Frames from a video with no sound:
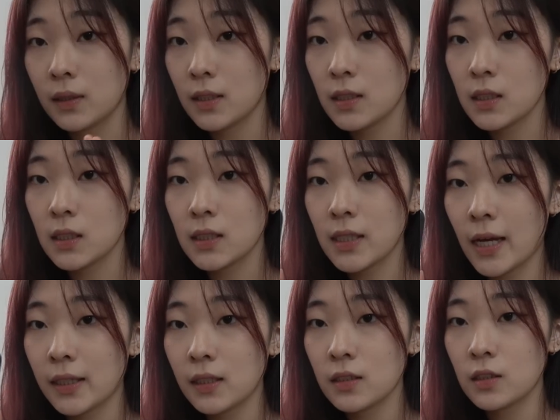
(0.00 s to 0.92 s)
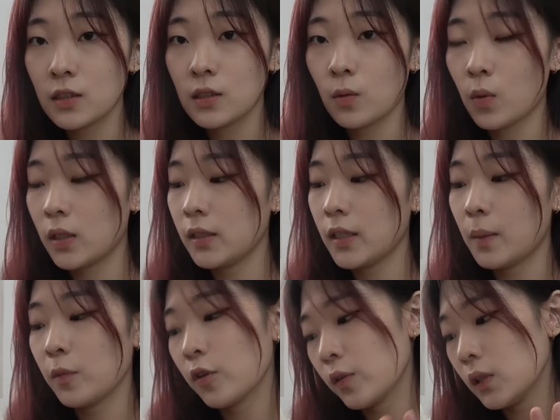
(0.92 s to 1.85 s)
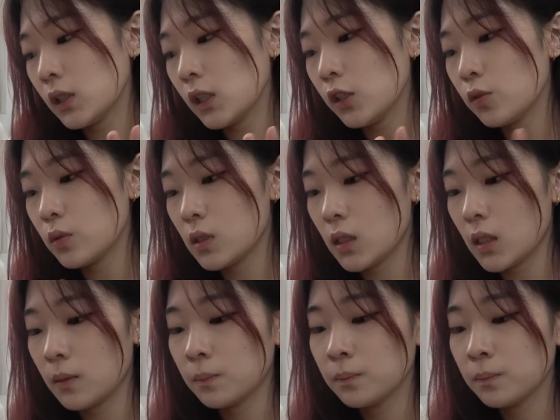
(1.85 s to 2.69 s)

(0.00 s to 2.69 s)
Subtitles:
this set is the one that I'm currently using.